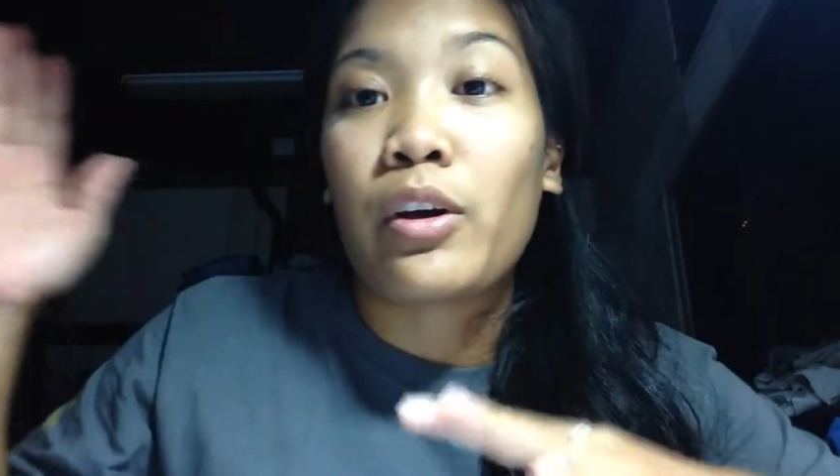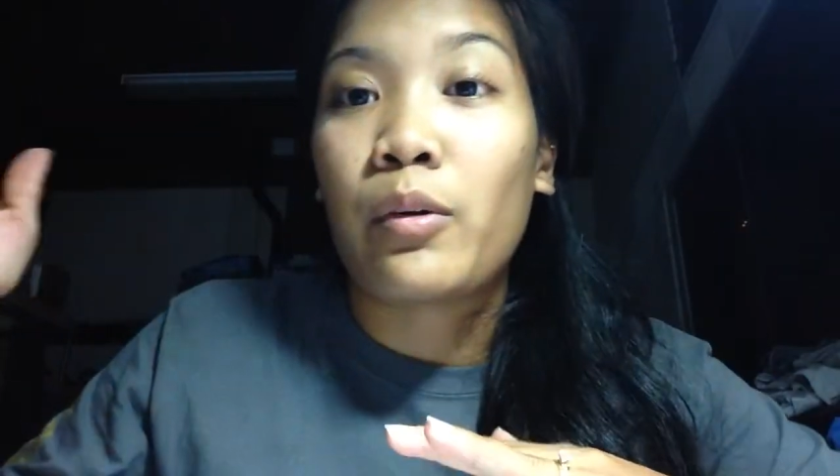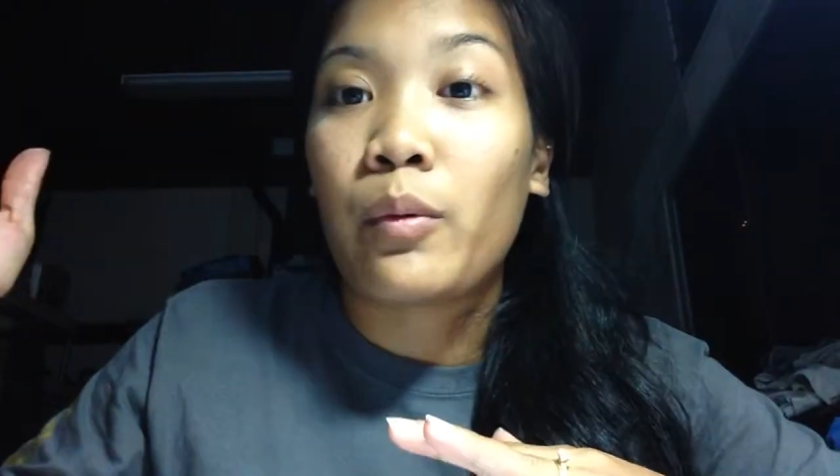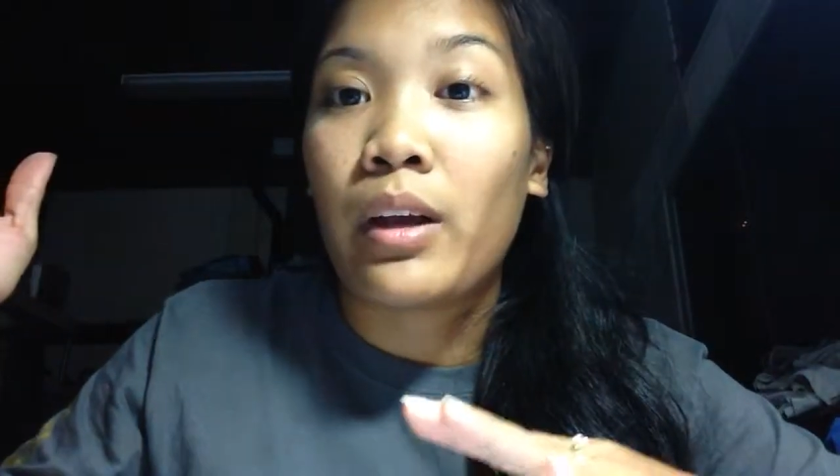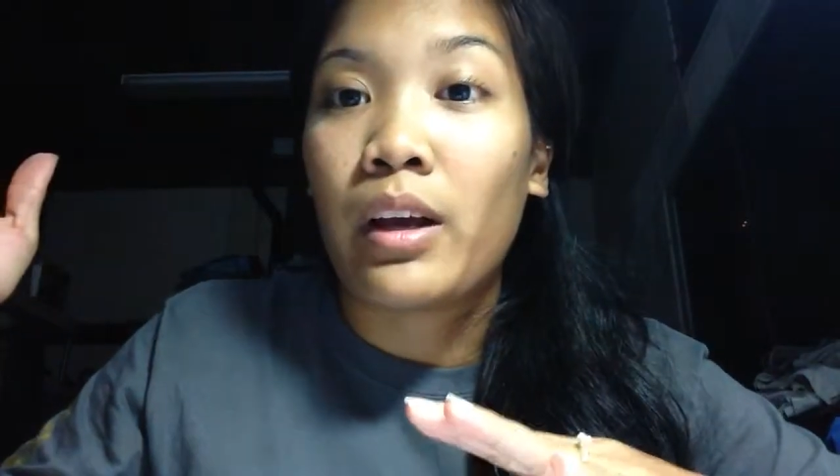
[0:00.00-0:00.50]
work
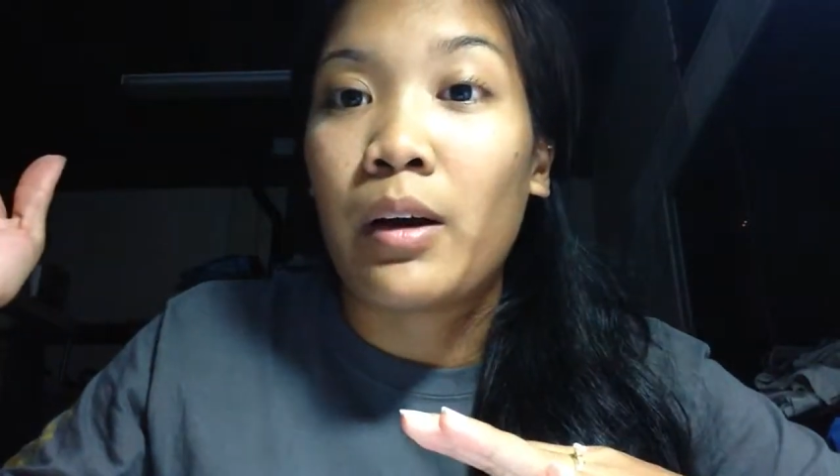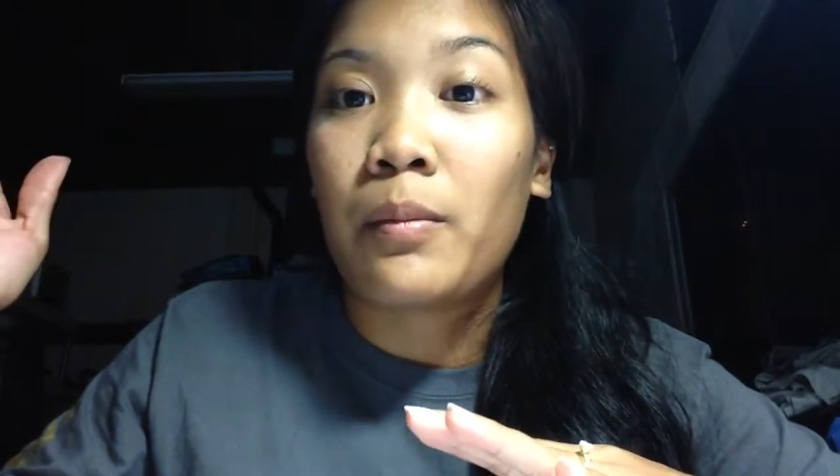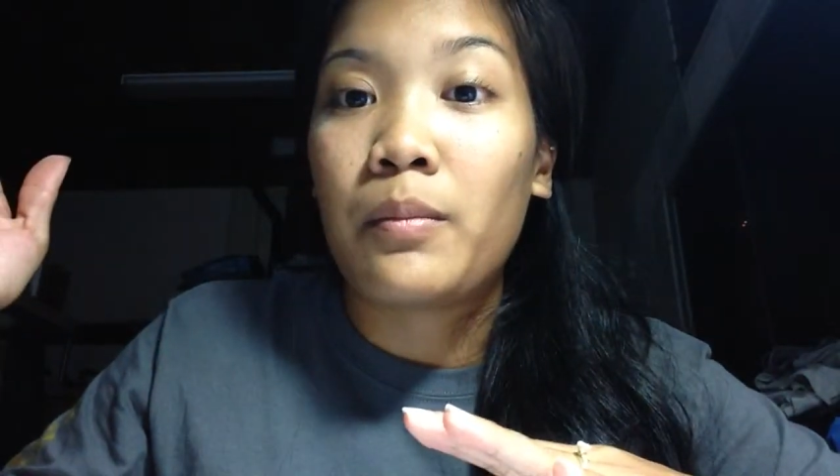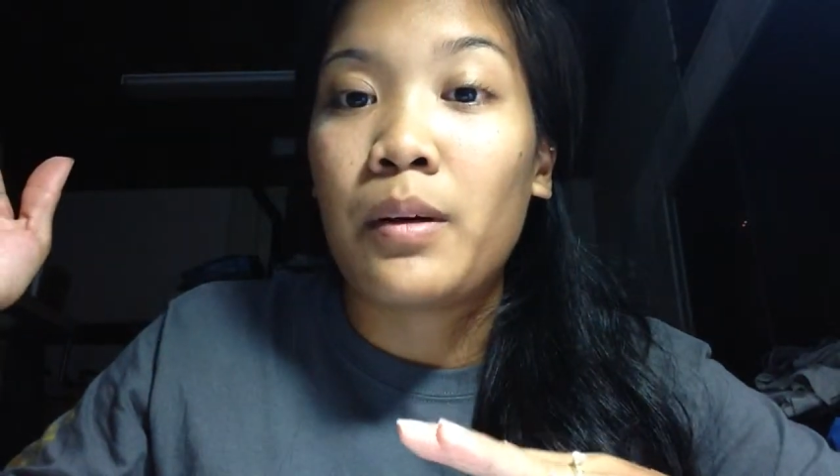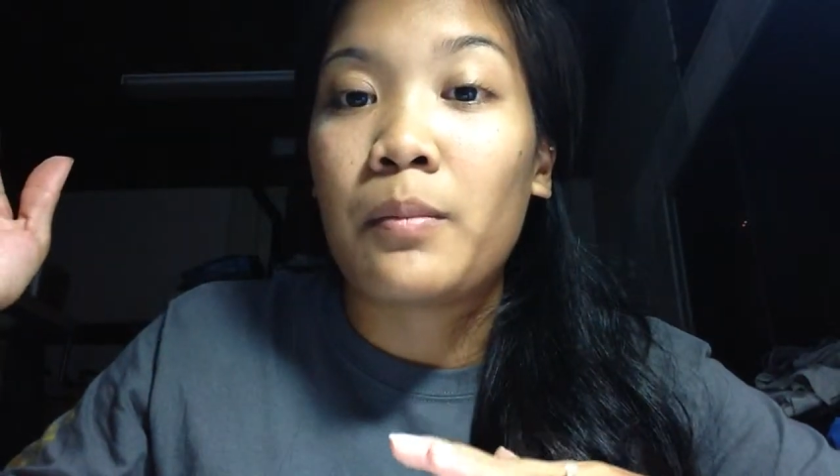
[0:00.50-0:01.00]
your way
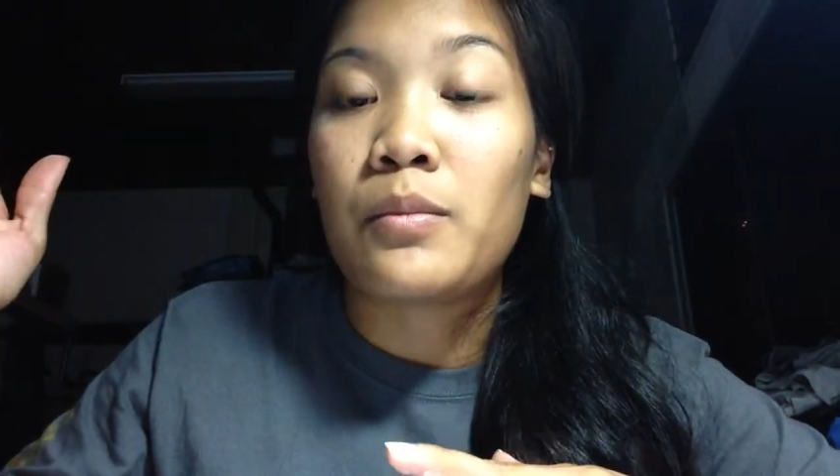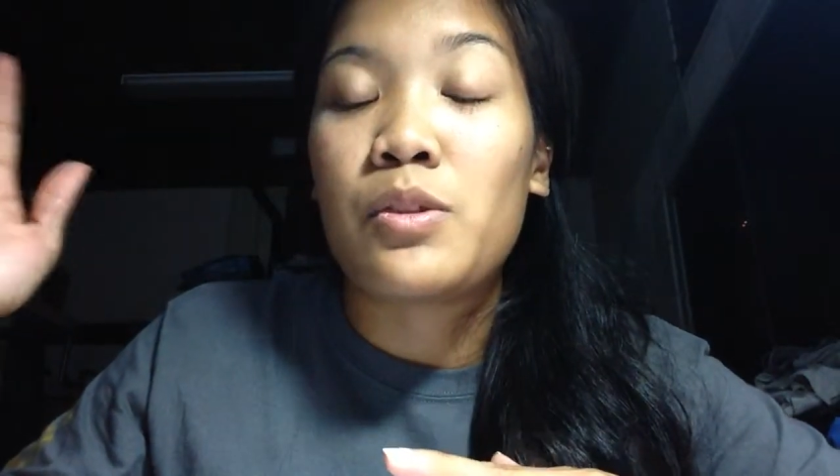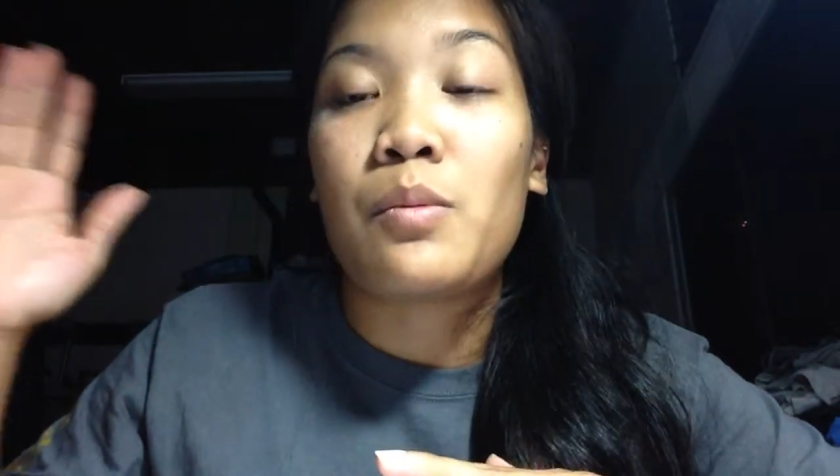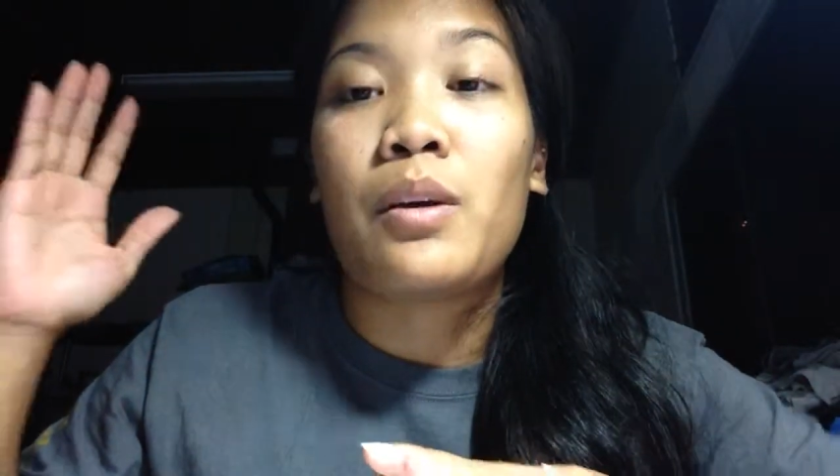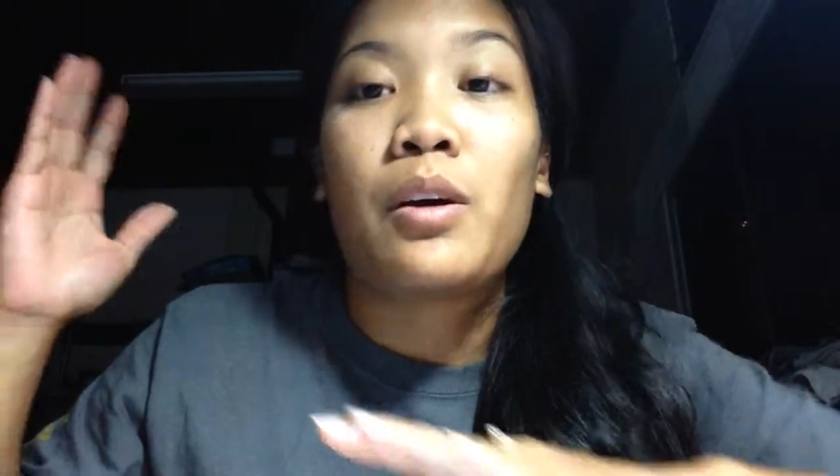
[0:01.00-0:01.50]
up
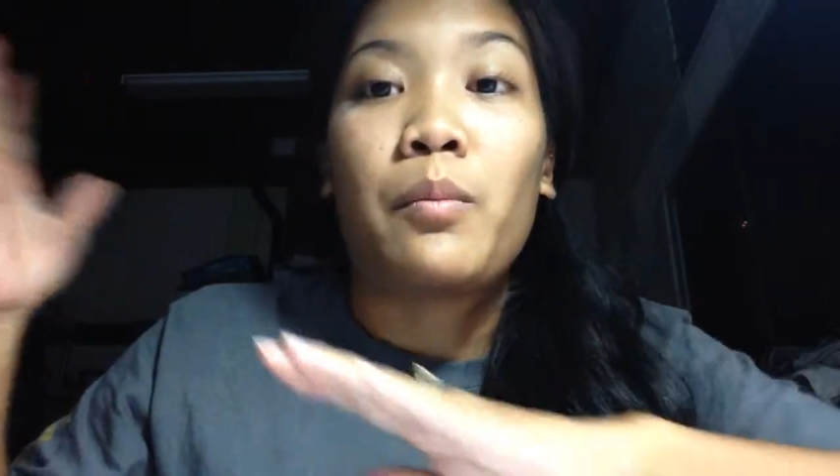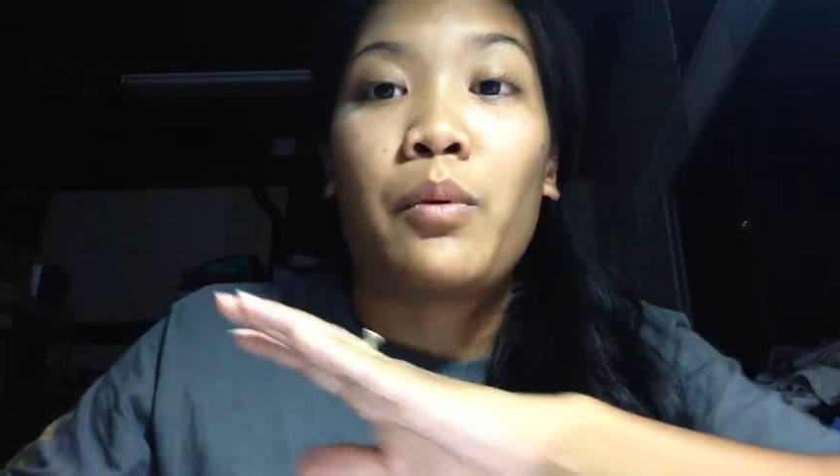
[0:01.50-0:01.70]
to become